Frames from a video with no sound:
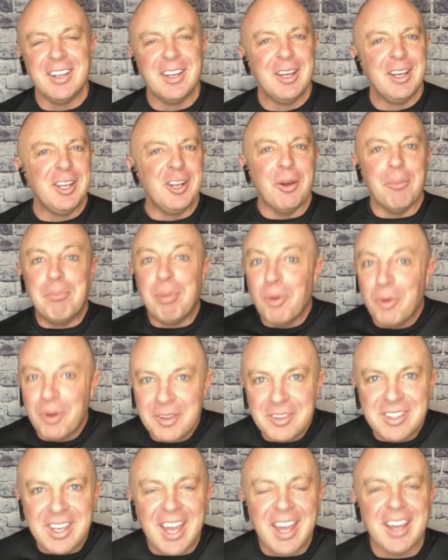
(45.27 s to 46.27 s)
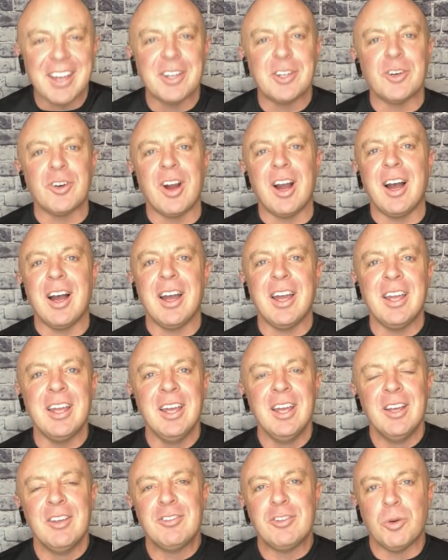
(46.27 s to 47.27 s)
You know, boys can't cry.
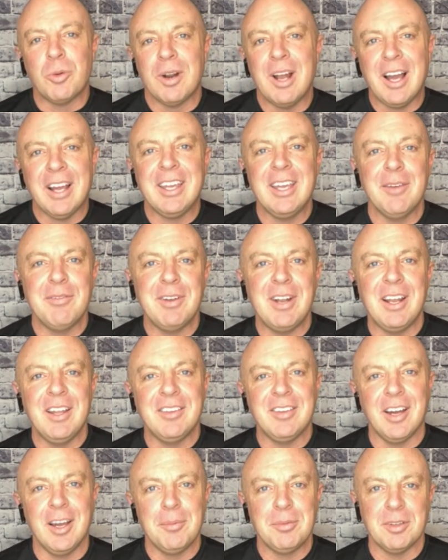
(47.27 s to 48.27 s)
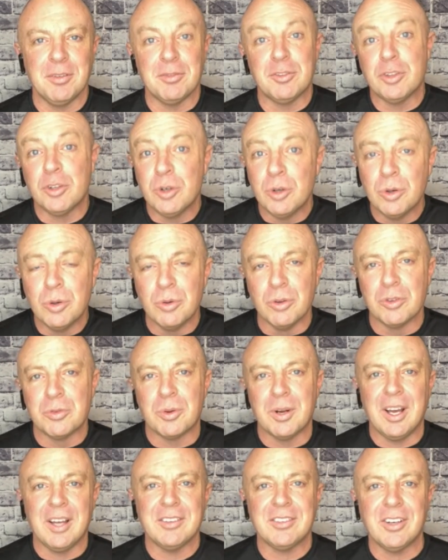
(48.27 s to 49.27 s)
So we're not given any types of tools. We're
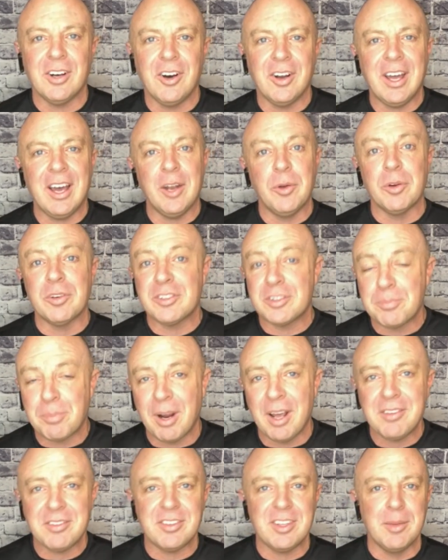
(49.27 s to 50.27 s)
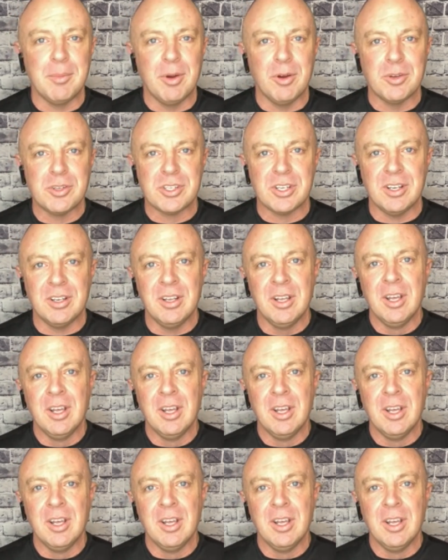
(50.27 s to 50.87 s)
not taught how to express the emotion.